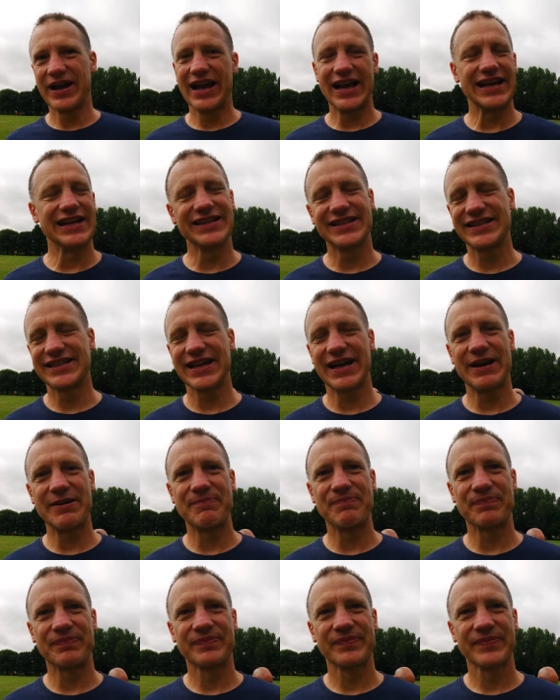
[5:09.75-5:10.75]
Yeah. It's
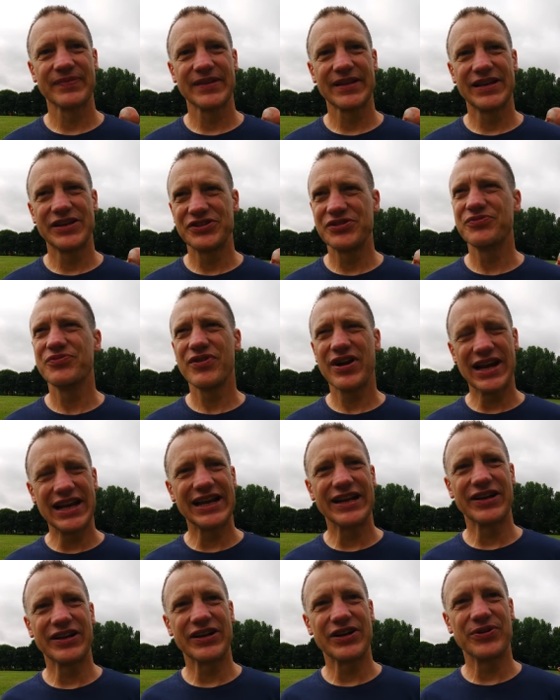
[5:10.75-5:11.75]
um, it's a really good